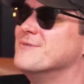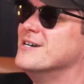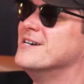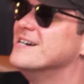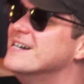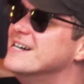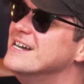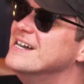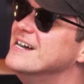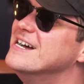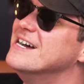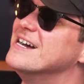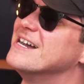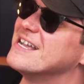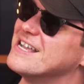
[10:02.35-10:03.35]
bro.
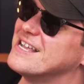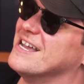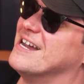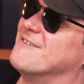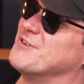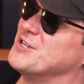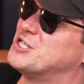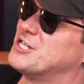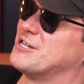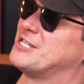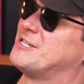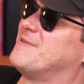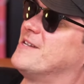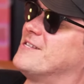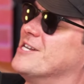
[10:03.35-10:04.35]
God, when he showed
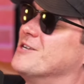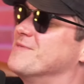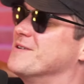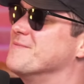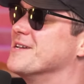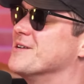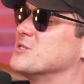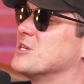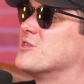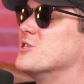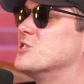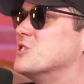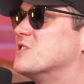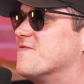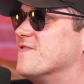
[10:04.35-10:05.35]
it to me at the Airbnb, I was like,
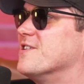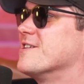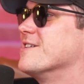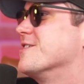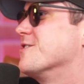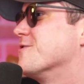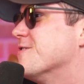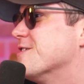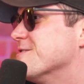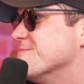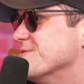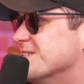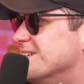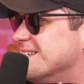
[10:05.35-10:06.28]
"This is fucking incredible."